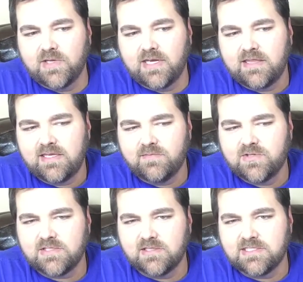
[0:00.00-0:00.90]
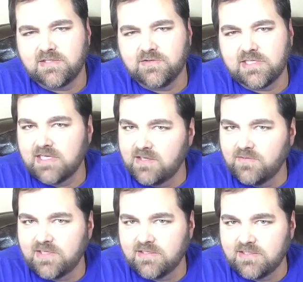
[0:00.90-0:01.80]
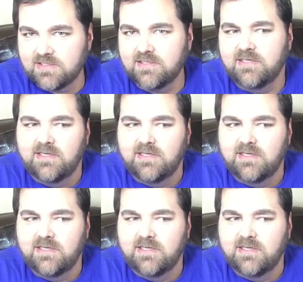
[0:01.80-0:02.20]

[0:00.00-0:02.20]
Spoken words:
but I think most of the listeners get it because